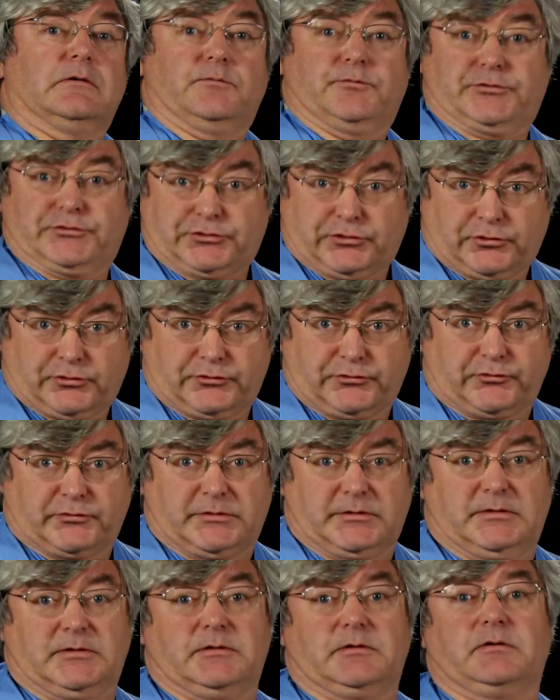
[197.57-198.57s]

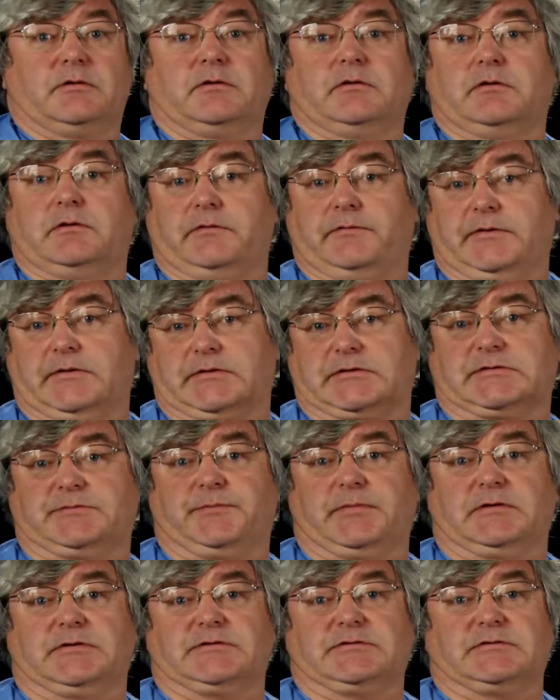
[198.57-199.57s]
surgery, the
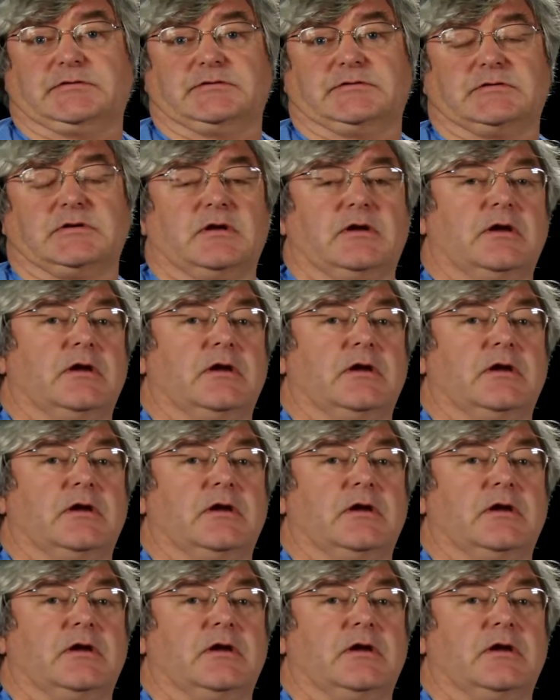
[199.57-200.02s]
expenses,